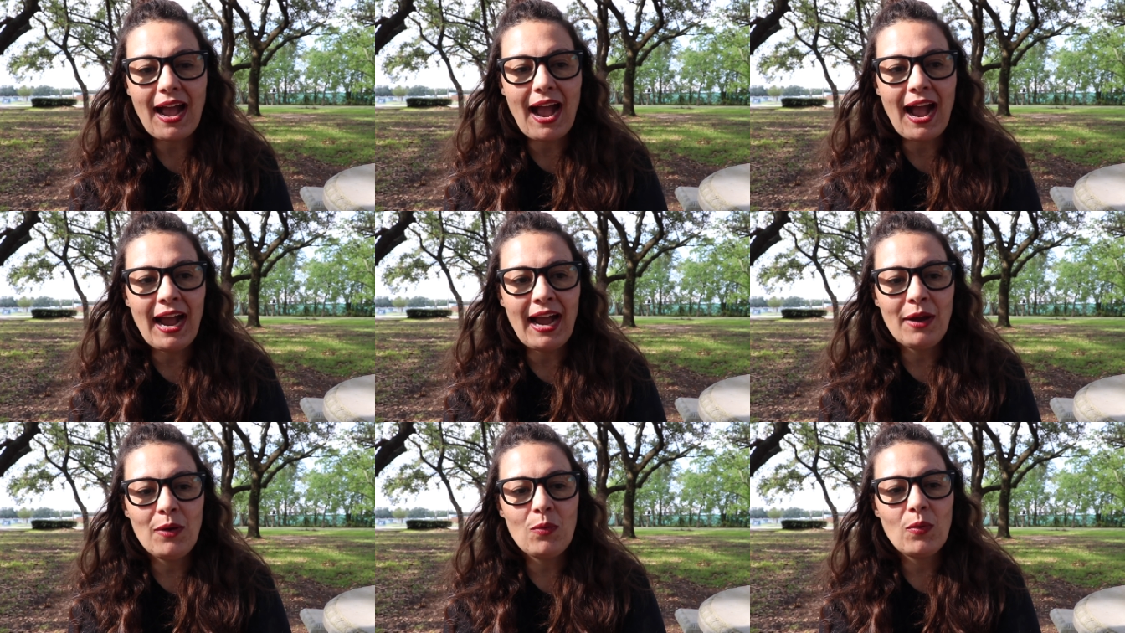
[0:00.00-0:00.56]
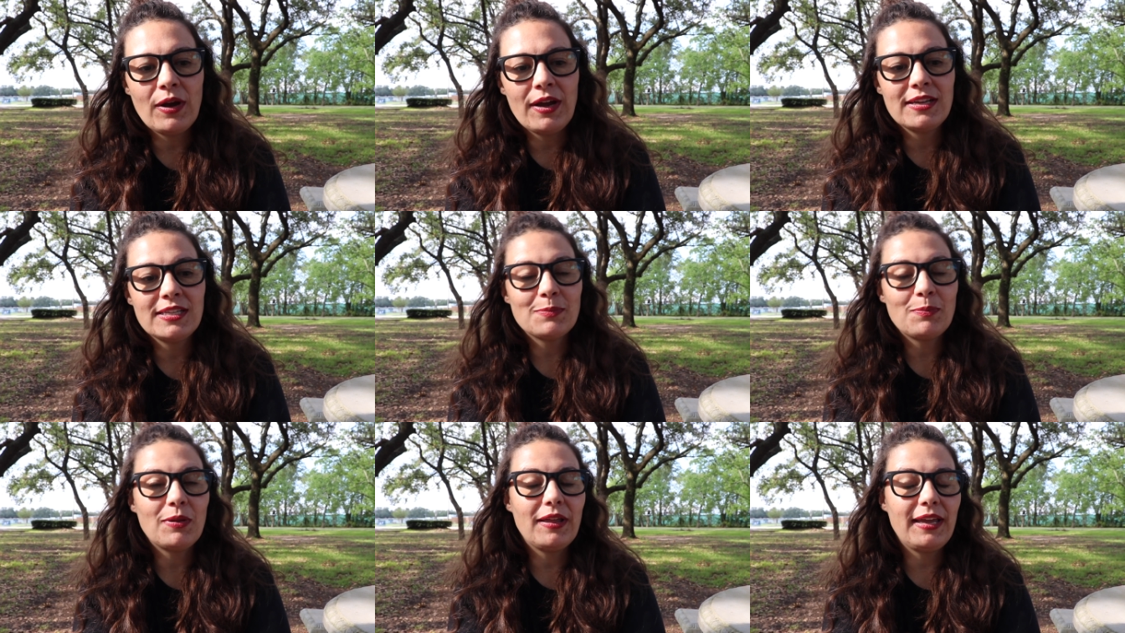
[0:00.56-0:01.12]
I
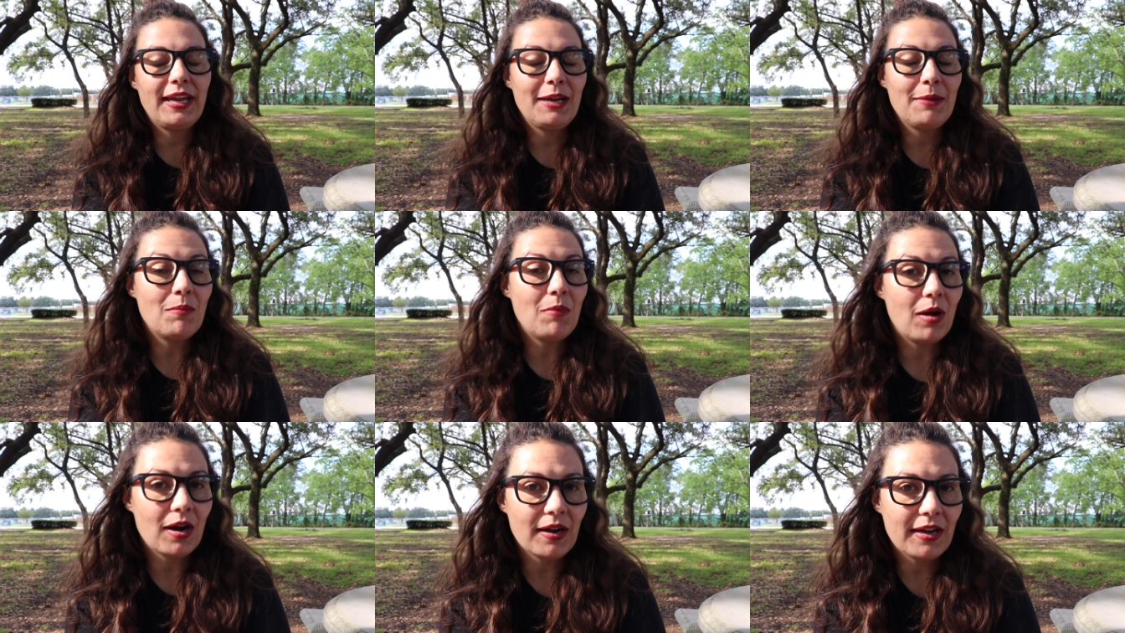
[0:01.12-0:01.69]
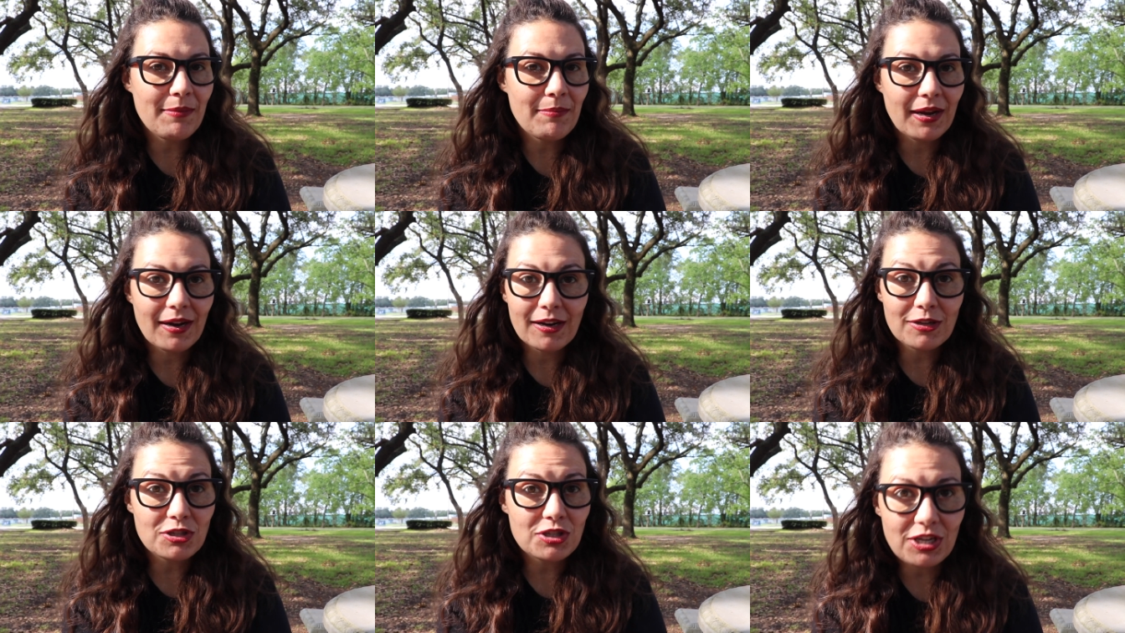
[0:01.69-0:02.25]
was playing Marty
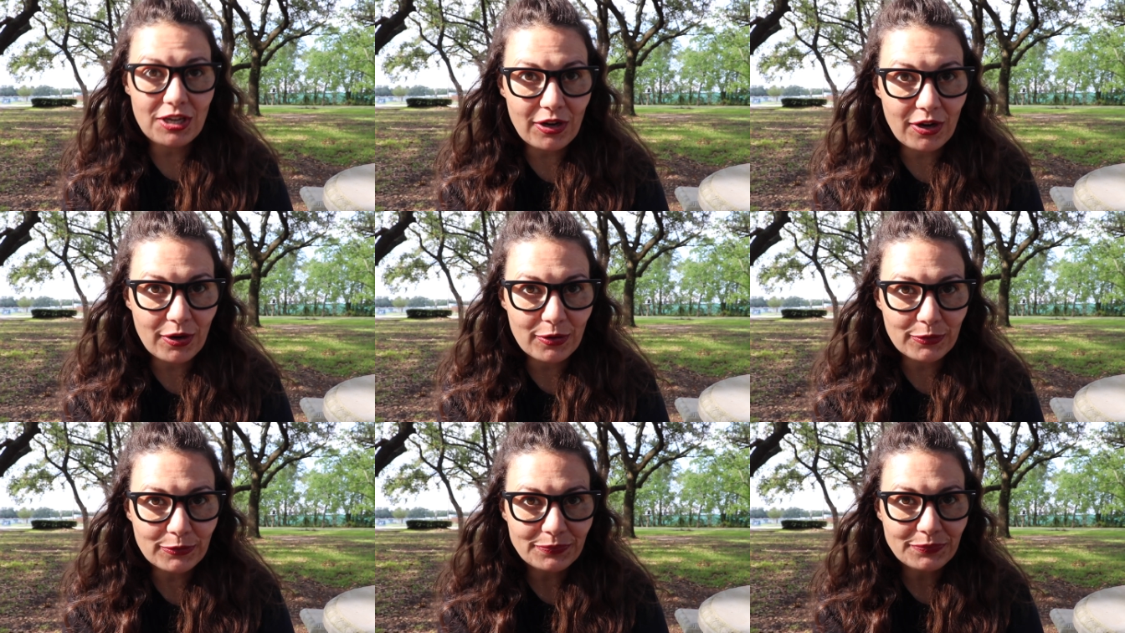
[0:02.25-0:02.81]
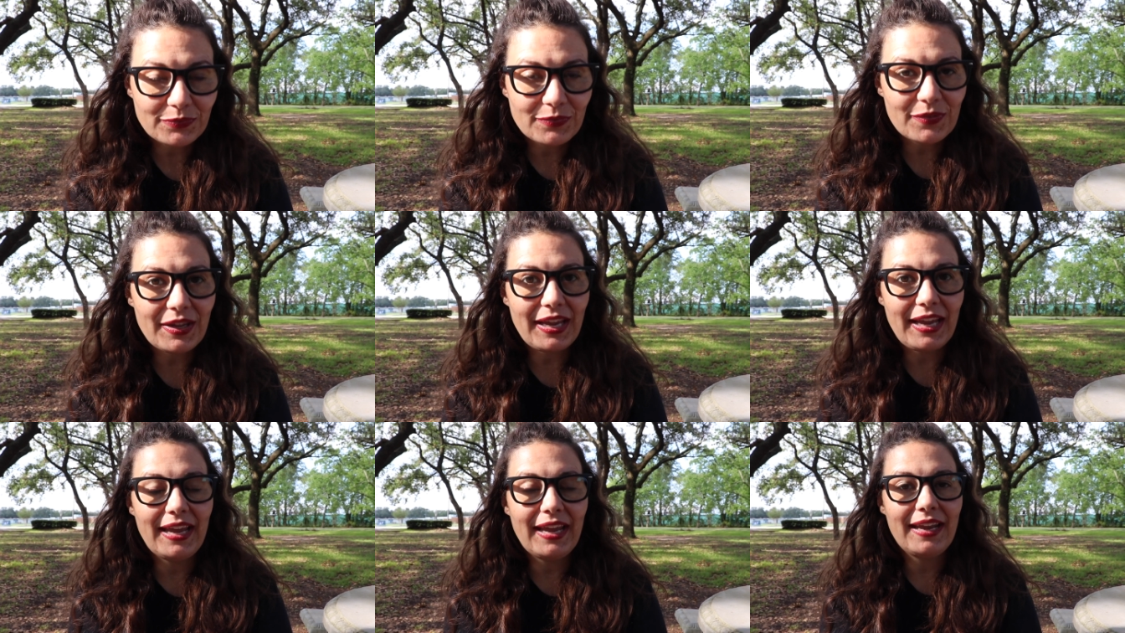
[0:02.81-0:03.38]
Maracino
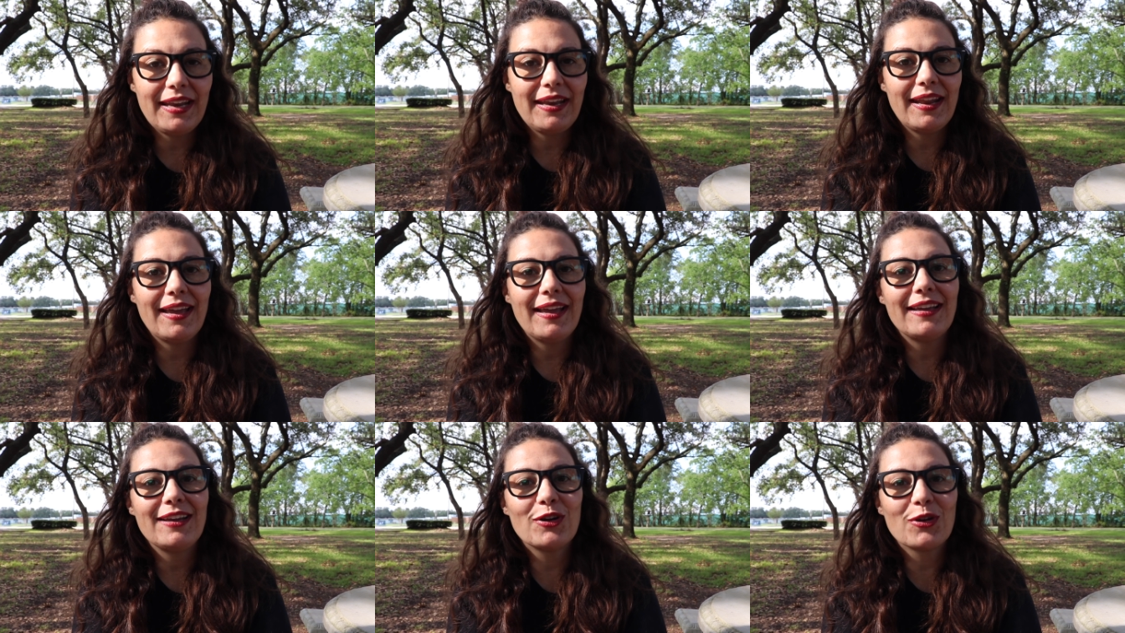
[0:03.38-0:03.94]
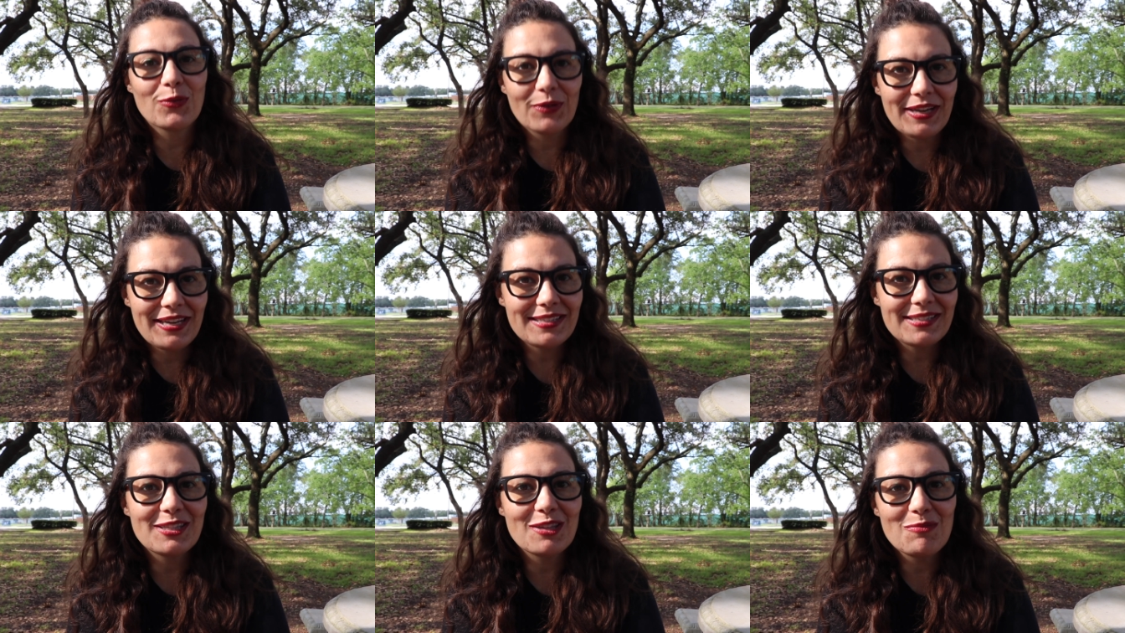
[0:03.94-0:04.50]
in
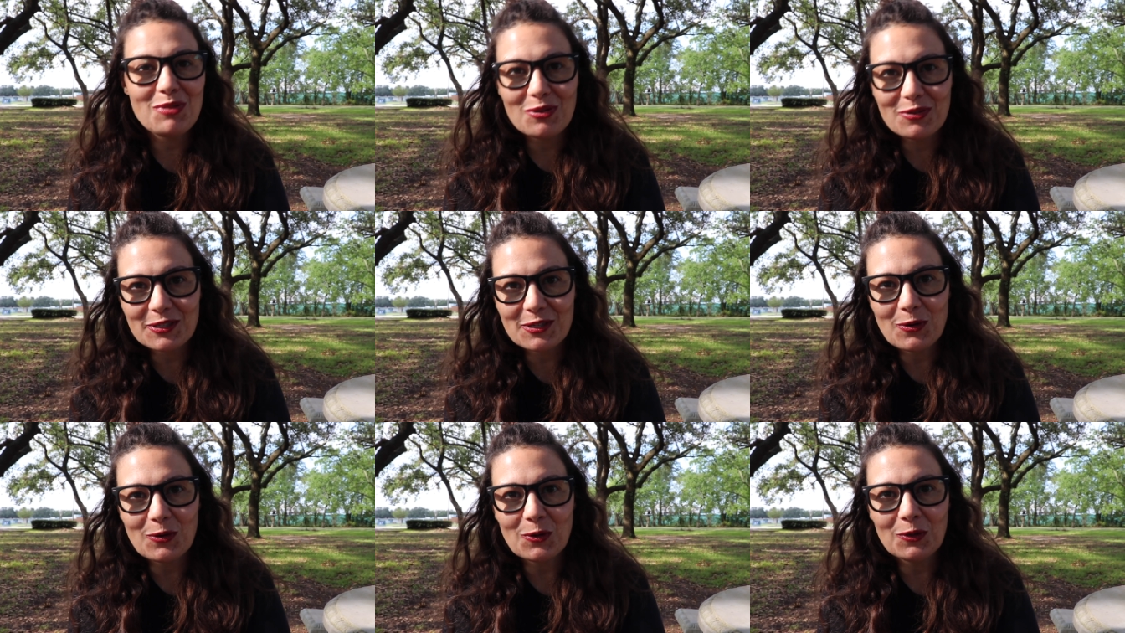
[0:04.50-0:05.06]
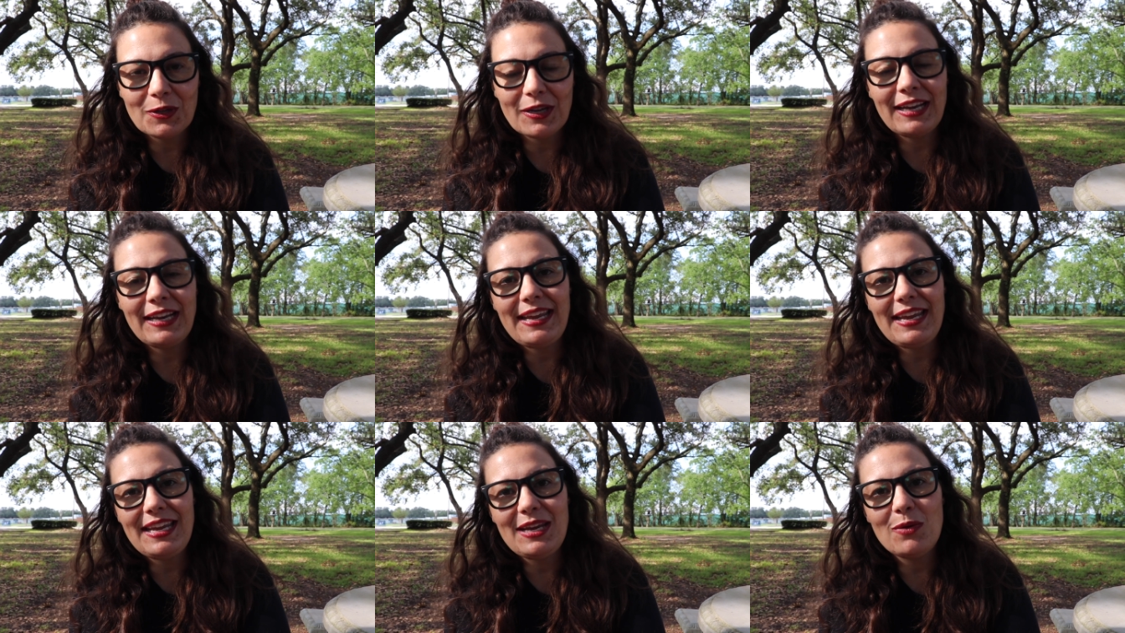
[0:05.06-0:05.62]
Grease the musical,
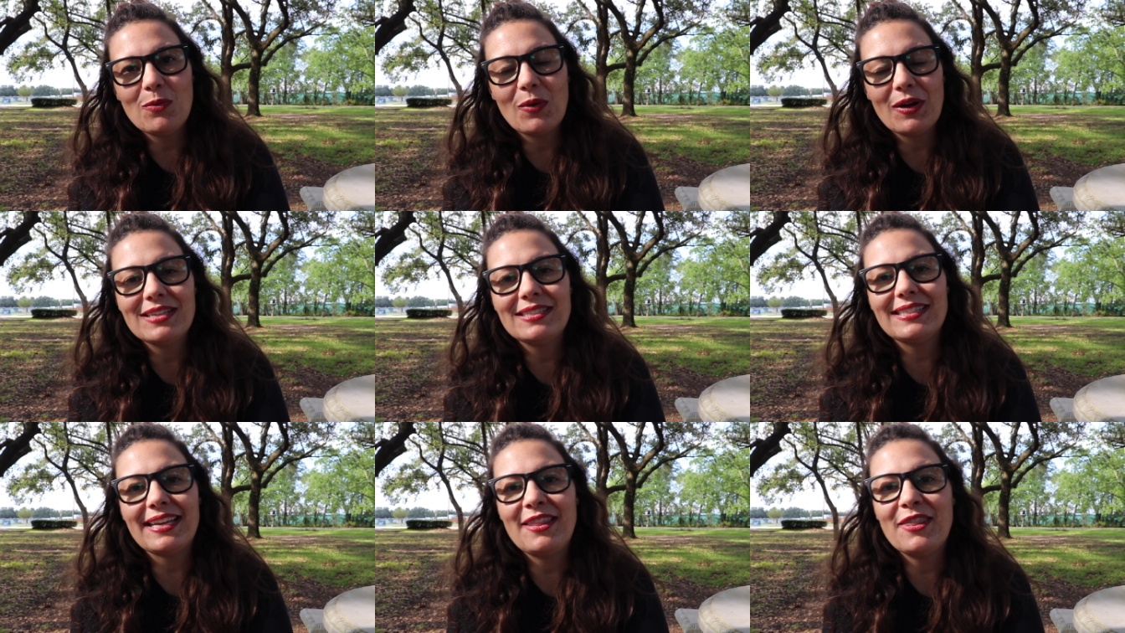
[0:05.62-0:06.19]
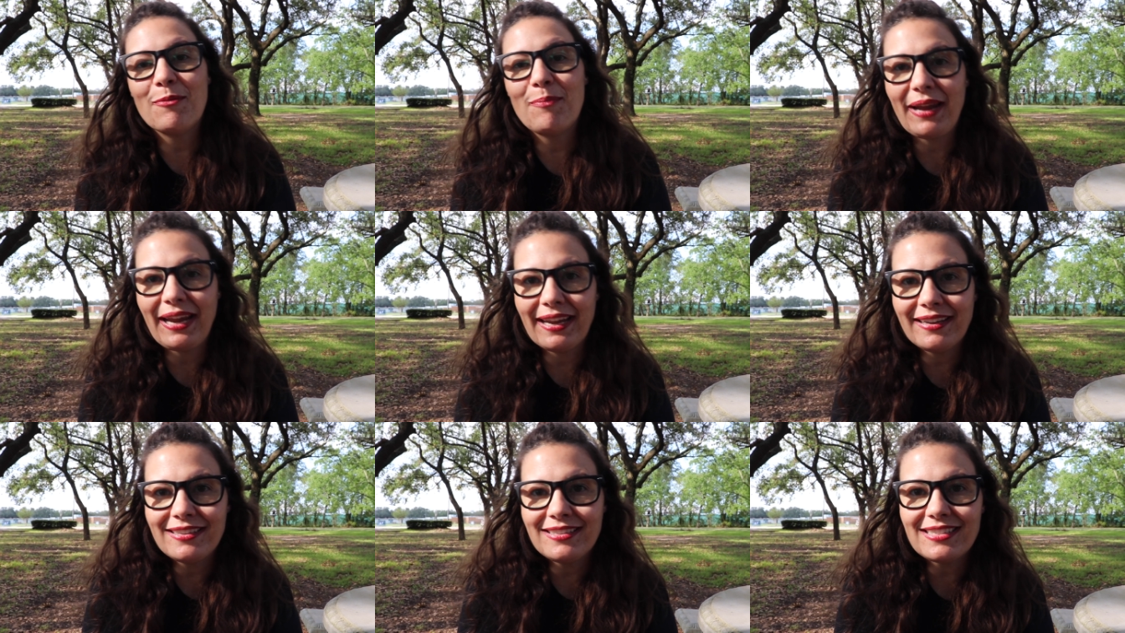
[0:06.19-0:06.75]
and he was in the
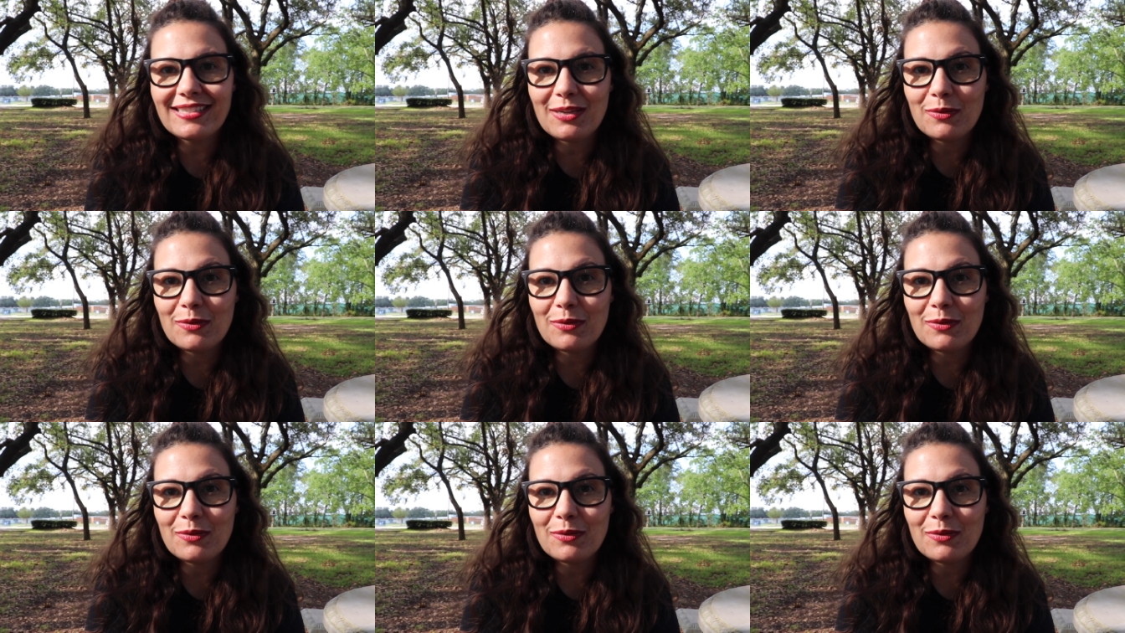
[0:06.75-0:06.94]
band.